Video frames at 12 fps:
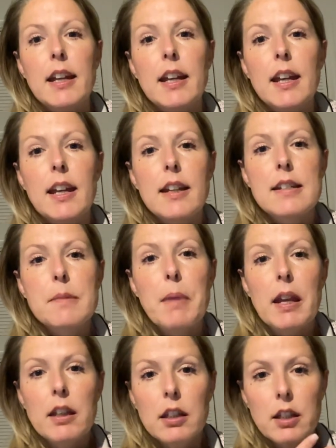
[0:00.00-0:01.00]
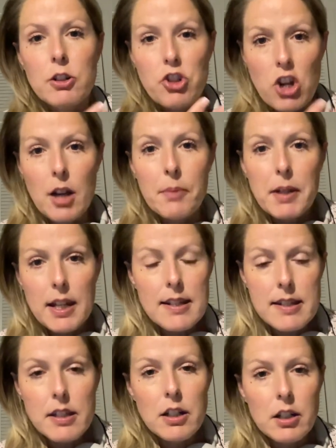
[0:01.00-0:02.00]
it is making their job
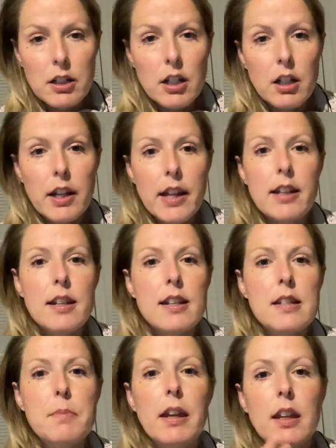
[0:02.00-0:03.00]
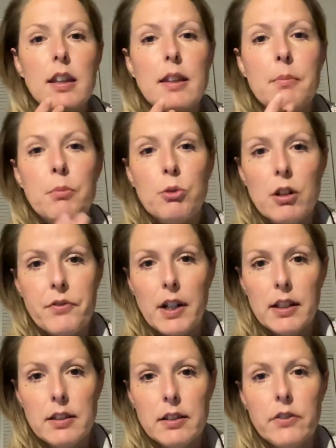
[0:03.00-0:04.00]
easier and it is making them more
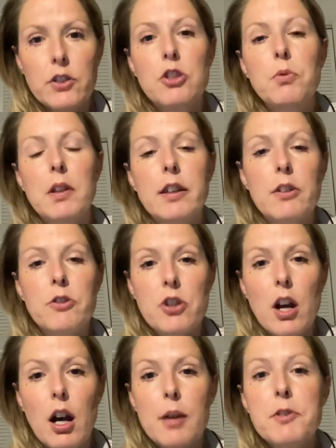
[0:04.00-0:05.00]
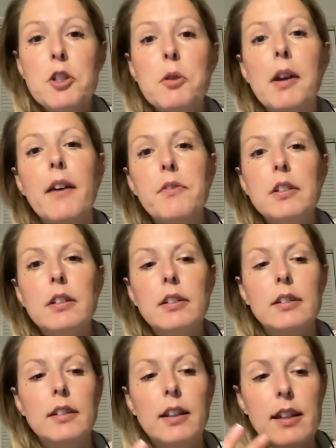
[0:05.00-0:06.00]
effective at doing their job. So you have
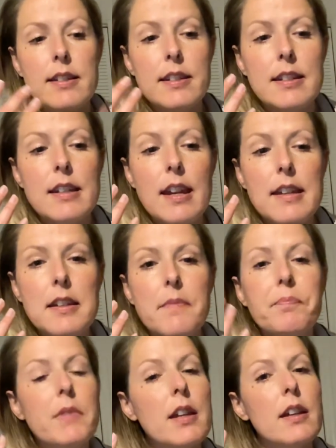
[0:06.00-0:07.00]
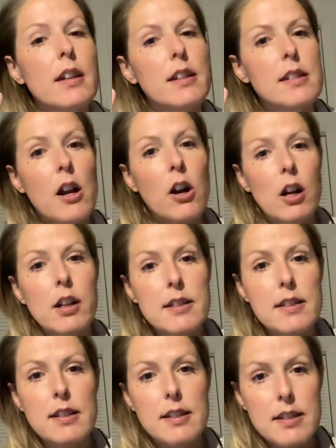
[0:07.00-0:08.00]
to as as hard
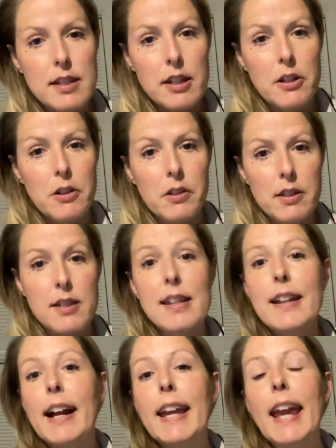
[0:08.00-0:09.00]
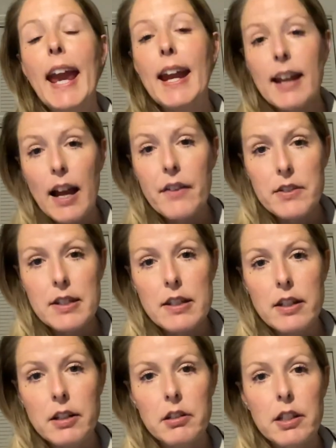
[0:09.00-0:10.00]
as it is to hear this, and I hate having to
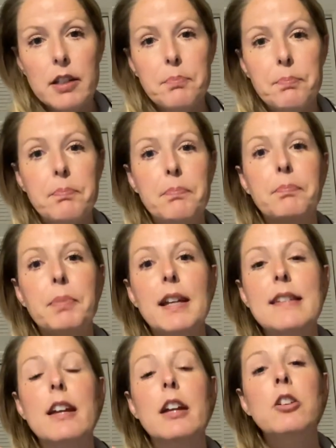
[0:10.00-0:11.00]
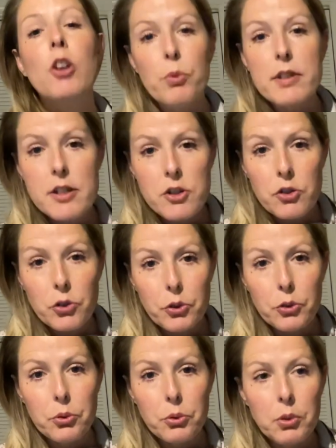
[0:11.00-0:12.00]
hear it because I know it's
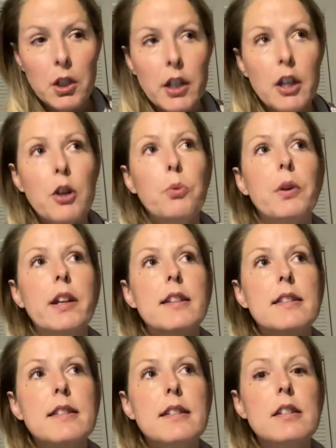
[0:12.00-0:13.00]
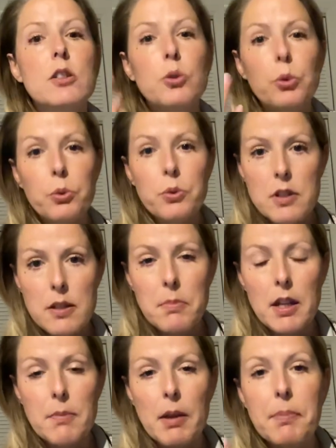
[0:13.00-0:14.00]
true when it's told to
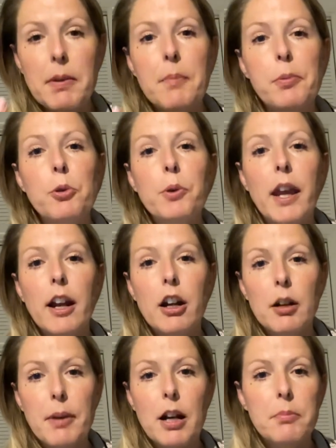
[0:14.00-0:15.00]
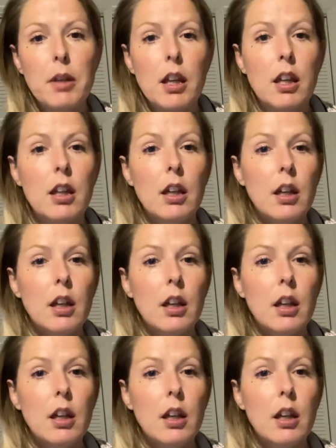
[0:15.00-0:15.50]
me by people who care about me,